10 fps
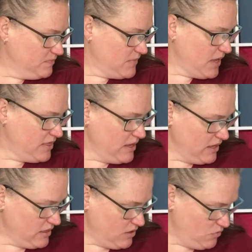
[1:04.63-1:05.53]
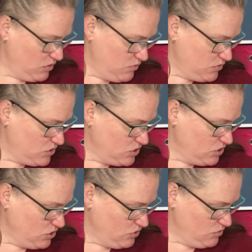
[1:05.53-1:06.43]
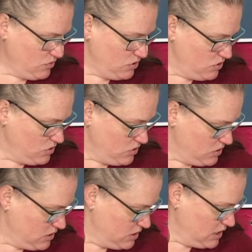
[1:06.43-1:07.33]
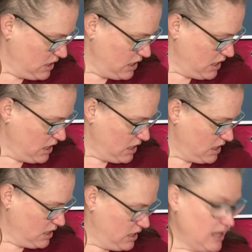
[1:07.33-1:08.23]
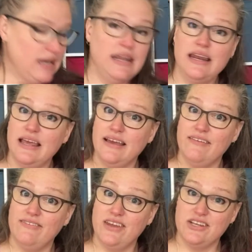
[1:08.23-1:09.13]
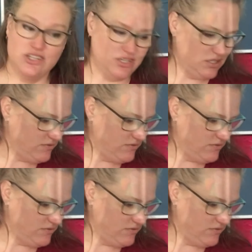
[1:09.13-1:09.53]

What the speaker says: I think that we will do the knitting finishes